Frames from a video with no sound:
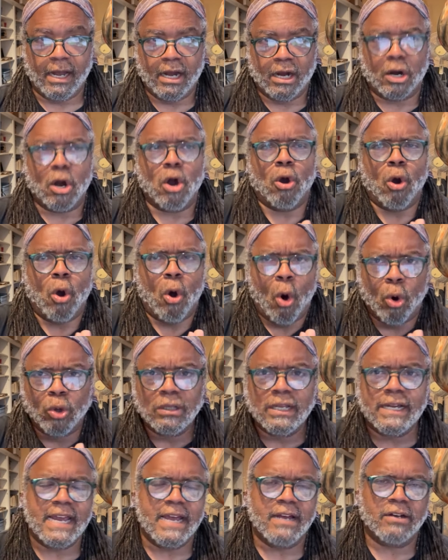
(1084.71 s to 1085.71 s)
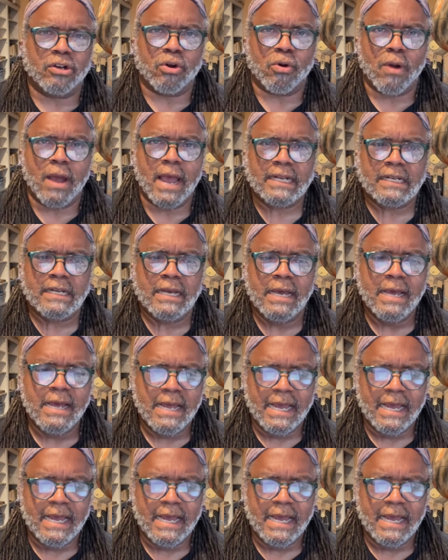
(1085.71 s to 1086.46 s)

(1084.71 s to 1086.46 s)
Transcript: are wholly incorrect,